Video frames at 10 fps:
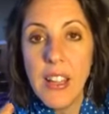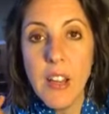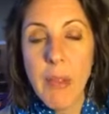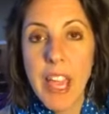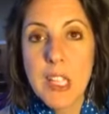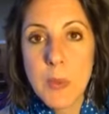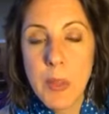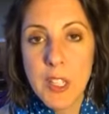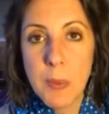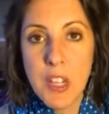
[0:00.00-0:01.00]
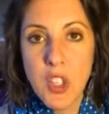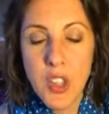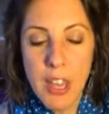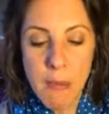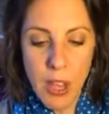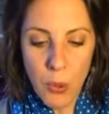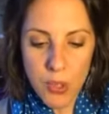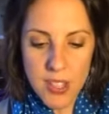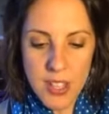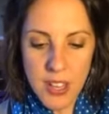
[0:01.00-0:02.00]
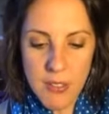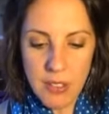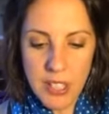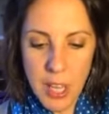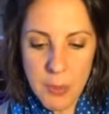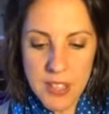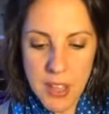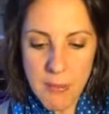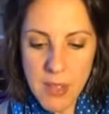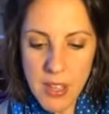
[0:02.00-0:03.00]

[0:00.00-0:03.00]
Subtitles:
my husband especially and my older son, it really helps them.